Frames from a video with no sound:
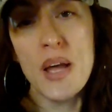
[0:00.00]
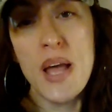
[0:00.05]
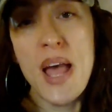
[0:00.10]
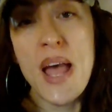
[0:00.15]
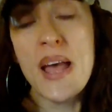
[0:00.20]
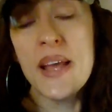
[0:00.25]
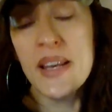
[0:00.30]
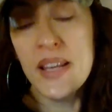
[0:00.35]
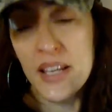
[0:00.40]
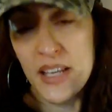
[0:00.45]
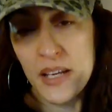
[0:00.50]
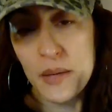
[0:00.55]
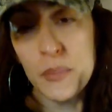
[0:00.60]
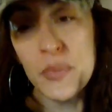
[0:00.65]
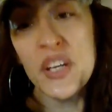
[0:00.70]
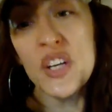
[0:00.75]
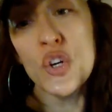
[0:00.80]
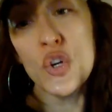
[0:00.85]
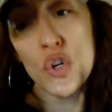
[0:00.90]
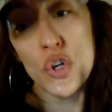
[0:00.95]
And it can
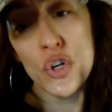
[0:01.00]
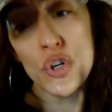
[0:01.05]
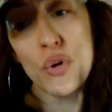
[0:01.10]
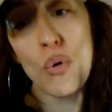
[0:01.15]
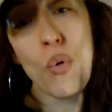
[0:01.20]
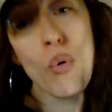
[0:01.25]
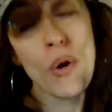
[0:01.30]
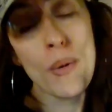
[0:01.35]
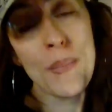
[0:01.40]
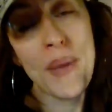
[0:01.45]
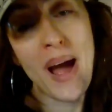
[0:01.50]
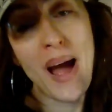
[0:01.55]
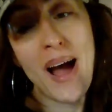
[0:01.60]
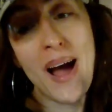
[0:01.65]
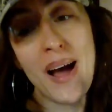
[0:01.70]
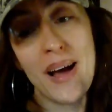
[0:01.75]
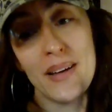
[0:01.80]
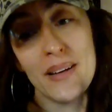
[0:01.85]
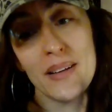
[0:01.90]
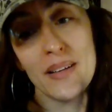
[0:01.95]
be good or
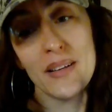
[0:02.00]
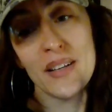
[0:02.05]
bad.